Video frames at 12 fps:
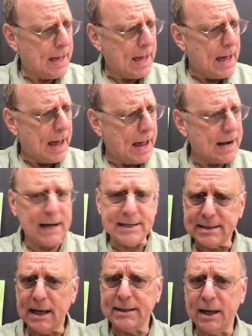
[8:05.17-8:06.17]
And I
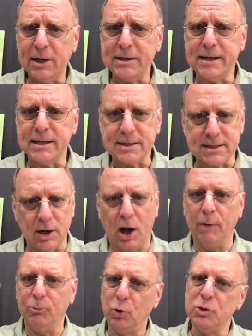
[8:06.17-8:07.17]
sat down at a desk and said,
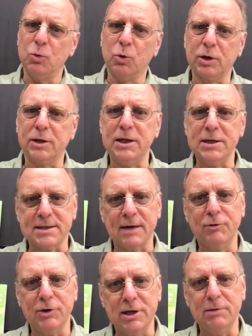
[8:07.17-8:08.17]
I'm going to work these
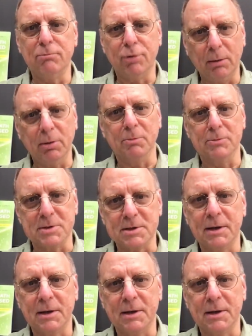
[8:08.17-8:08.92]
17 problems.